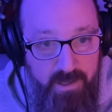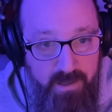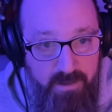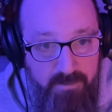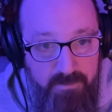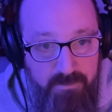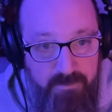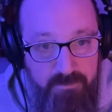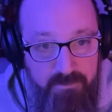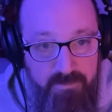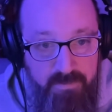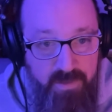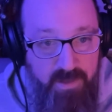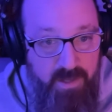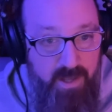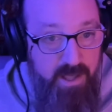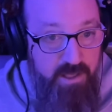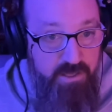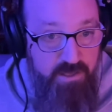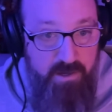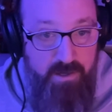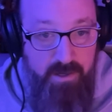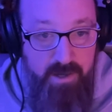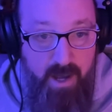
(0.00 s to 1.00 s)
And
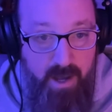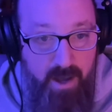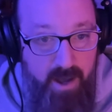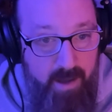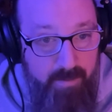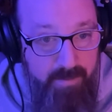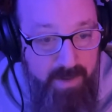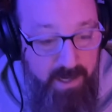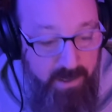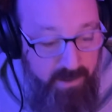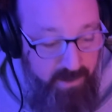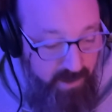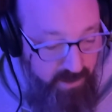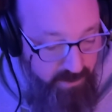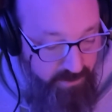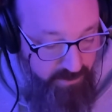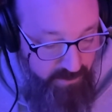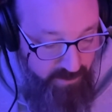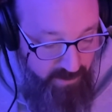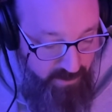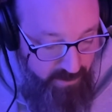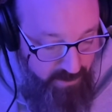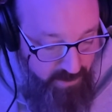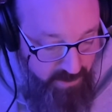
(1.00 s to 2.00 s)
as a comic, I,
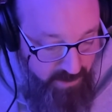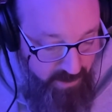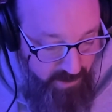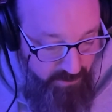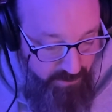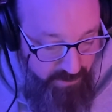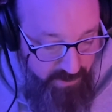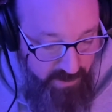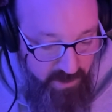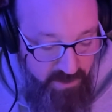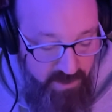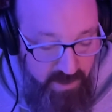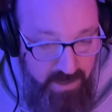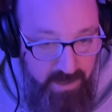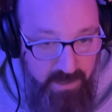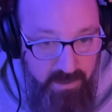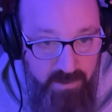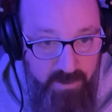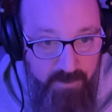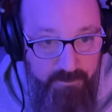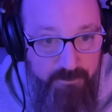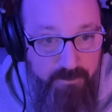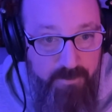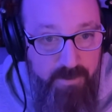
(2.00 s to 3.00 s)
I don't think it's any
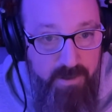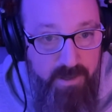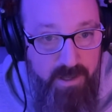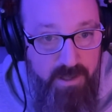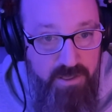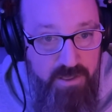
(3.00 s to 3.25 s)
different.